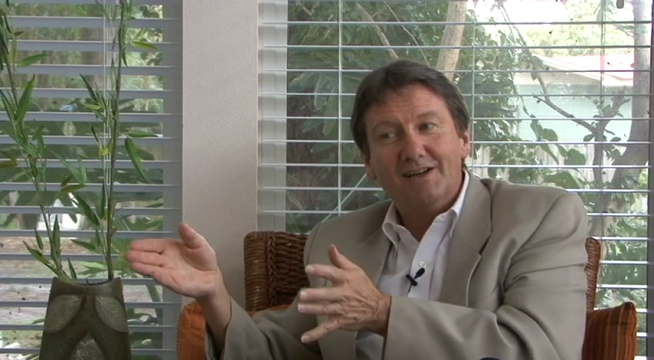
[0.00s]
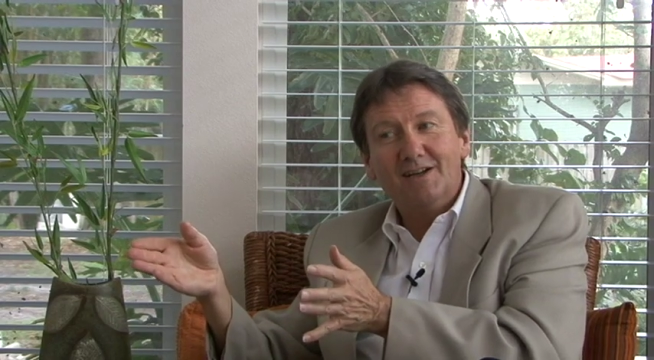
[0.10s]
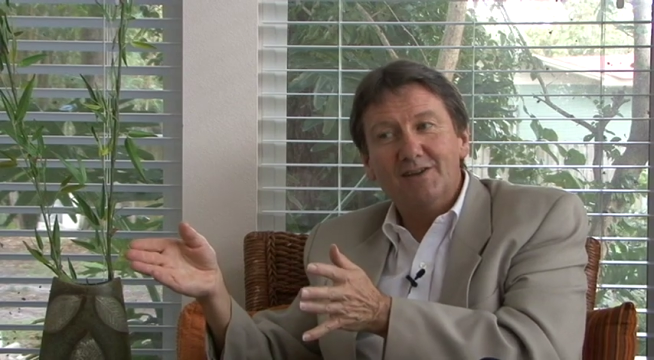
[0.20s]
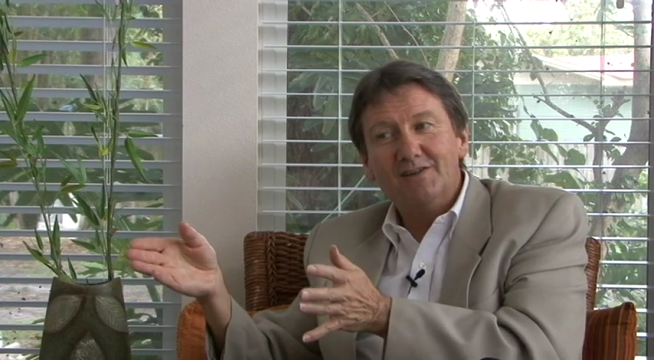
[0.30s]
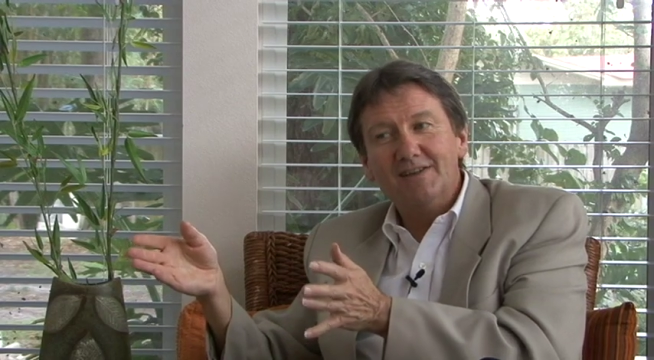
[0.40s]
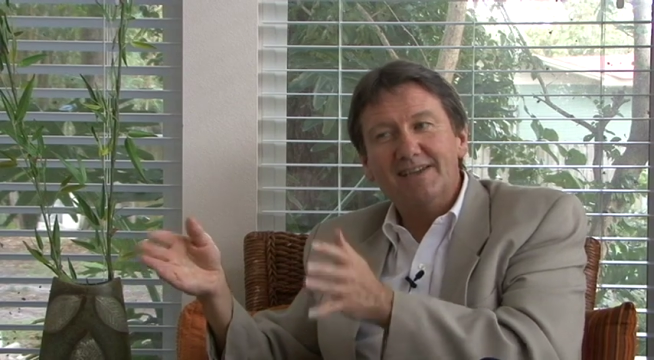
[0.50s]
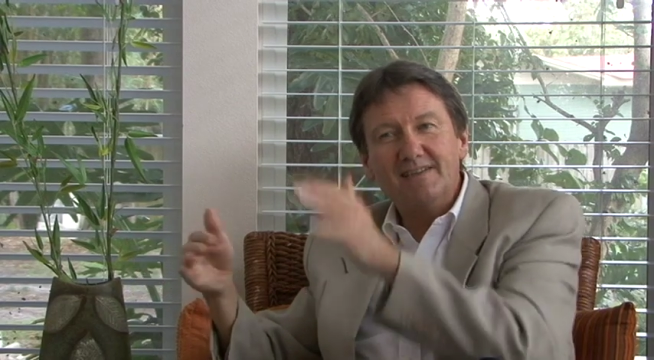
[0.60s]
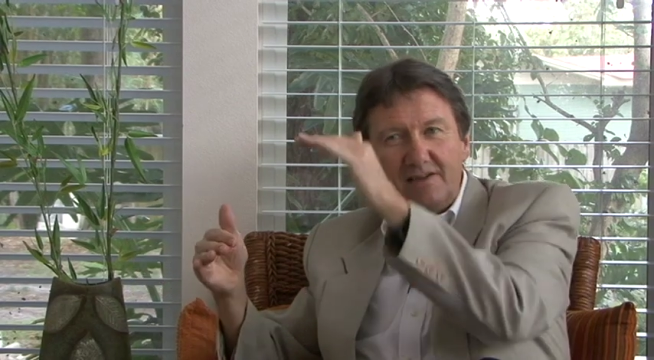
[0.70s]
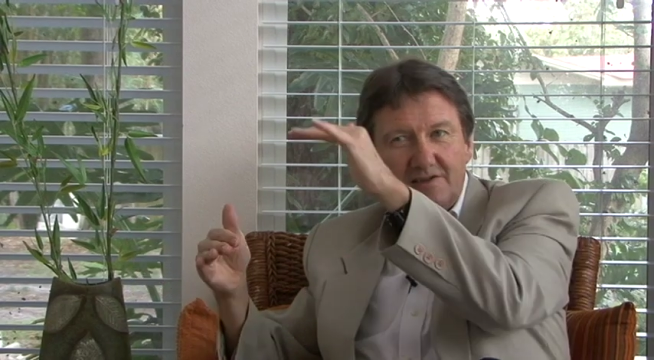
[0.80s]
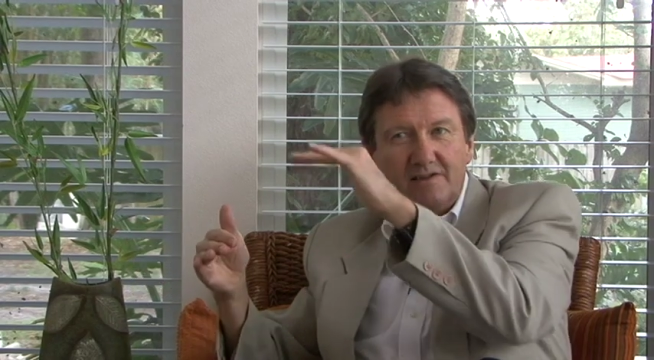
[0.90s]
And
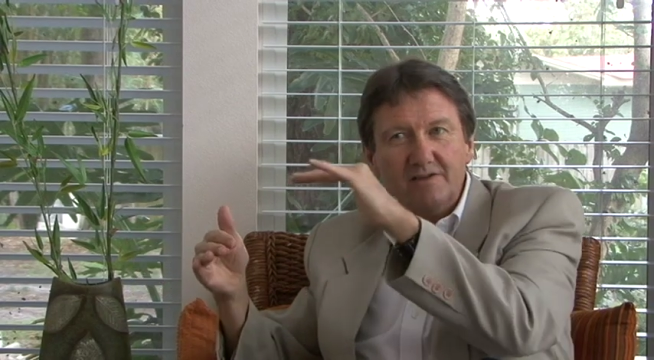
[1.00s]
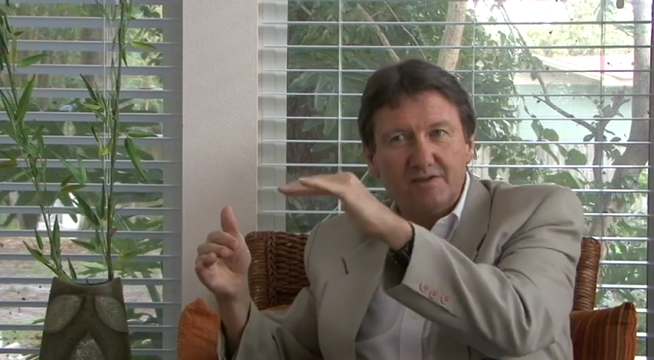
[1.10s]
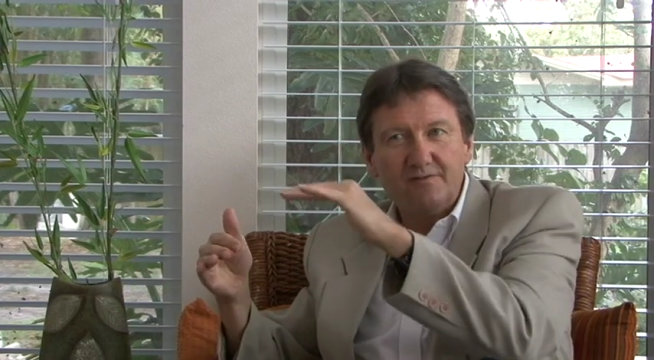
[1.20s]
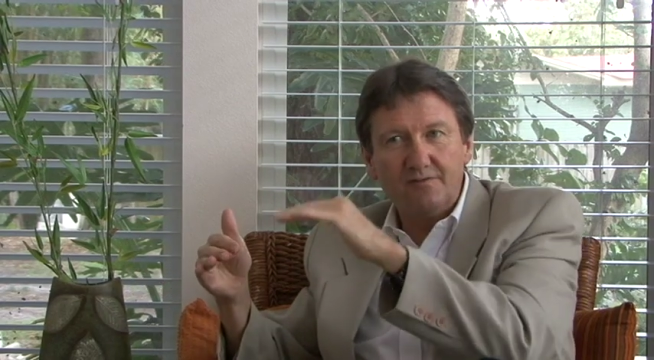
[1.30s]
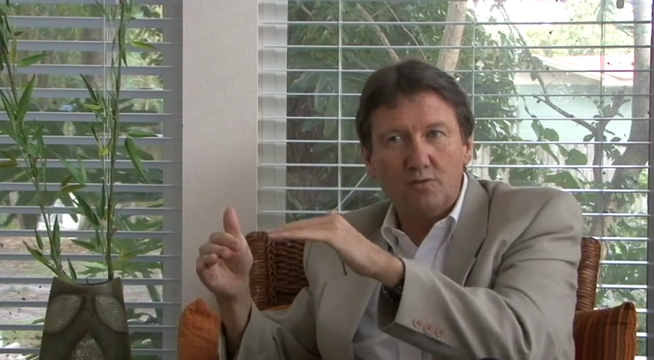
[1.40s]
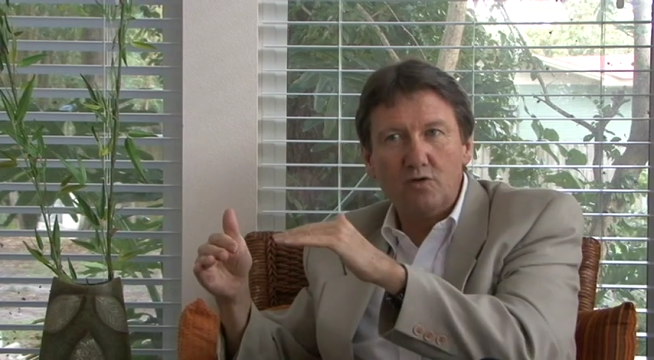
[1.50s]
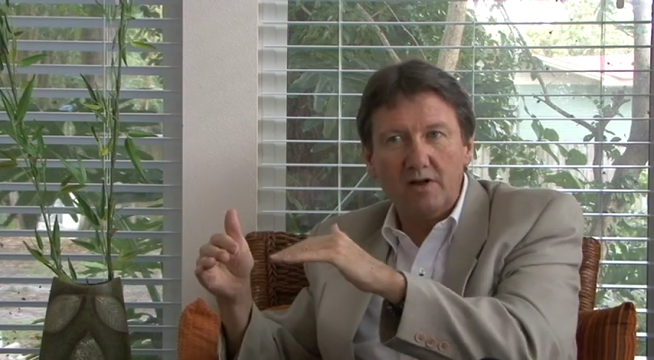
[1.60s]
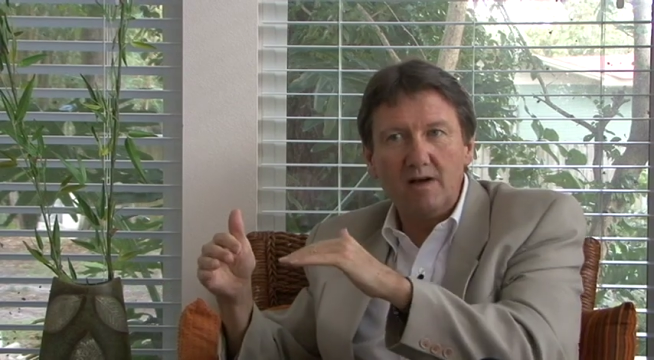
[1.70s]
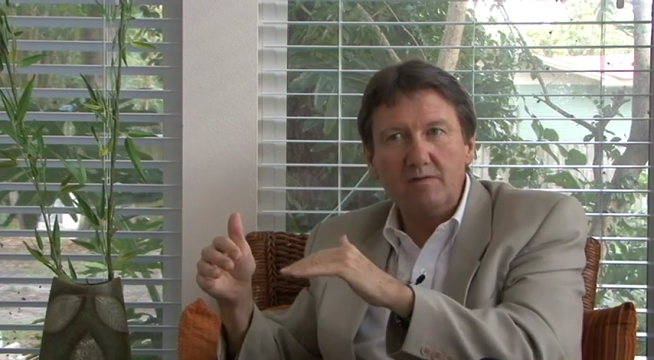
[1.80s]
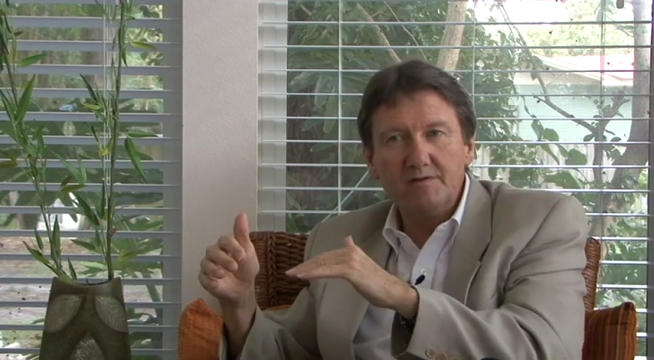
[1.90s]
essentially, there's four
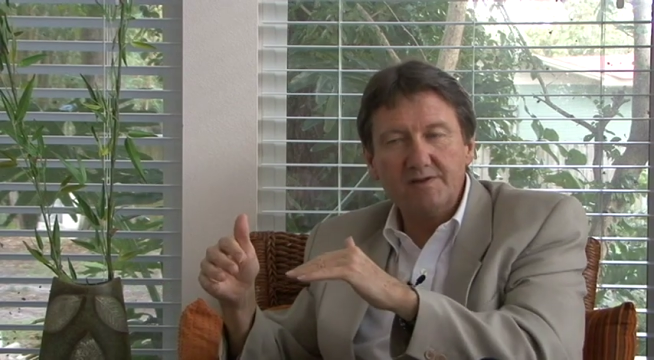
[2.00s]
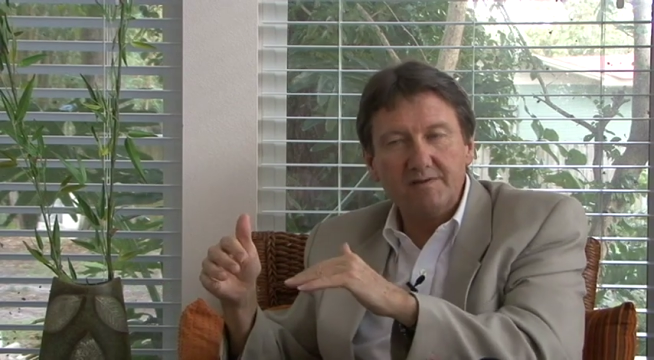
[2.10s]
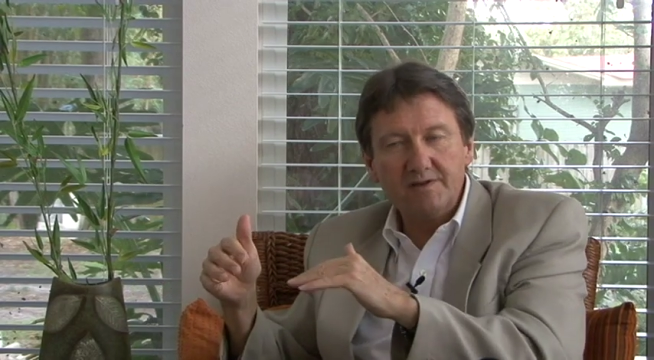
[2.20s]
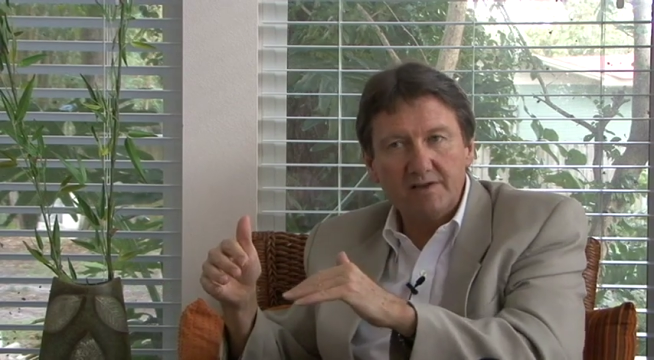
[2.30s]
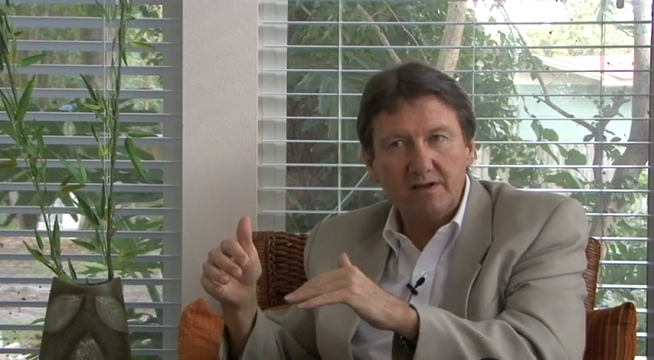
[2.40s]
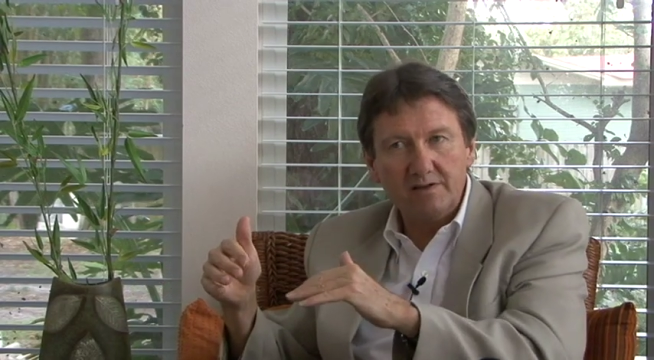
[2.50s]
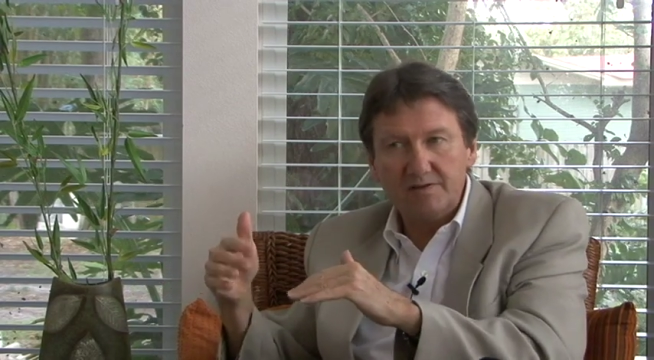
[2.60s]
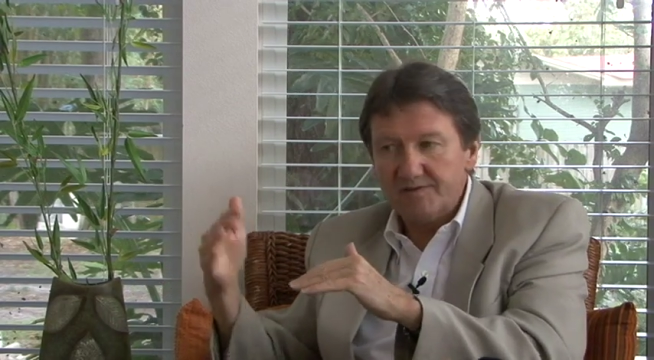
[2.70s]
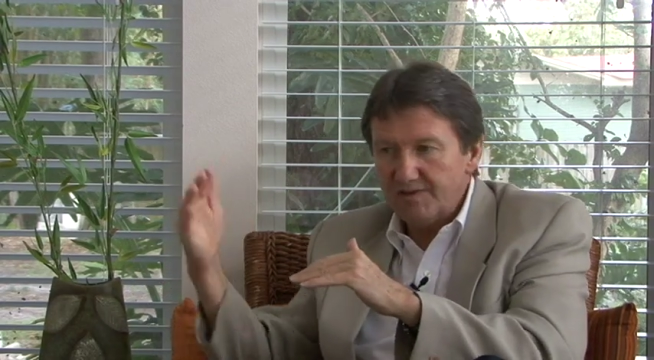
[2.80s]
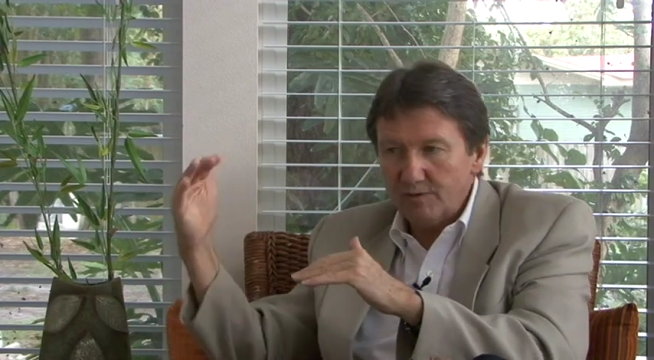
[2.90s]
levels of
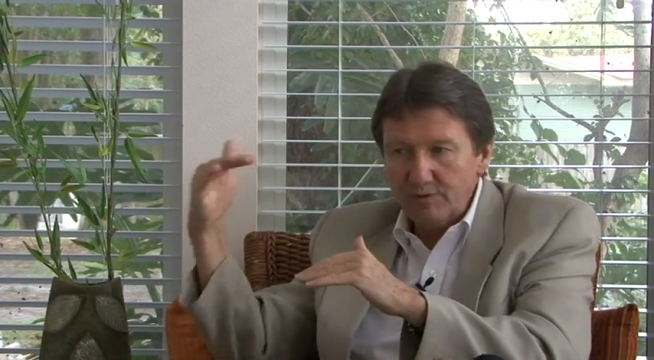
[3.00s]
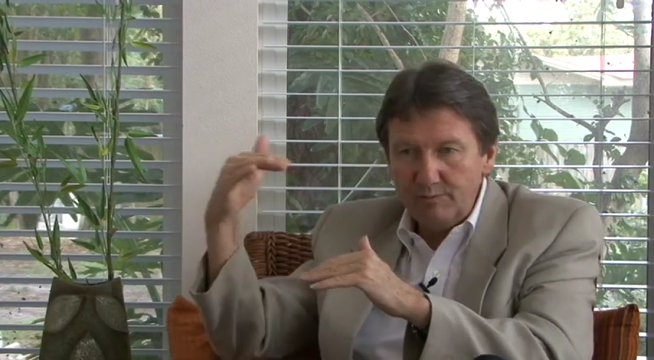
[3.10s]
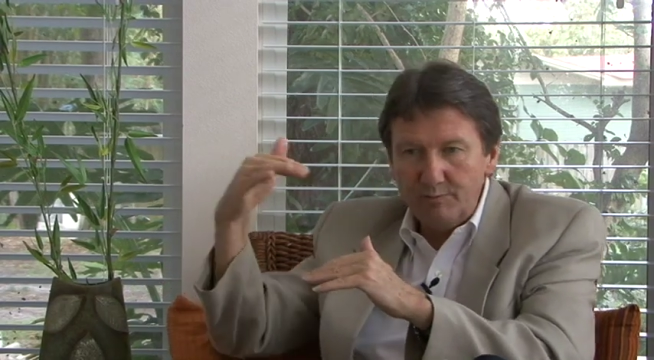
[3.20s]
intelligence that we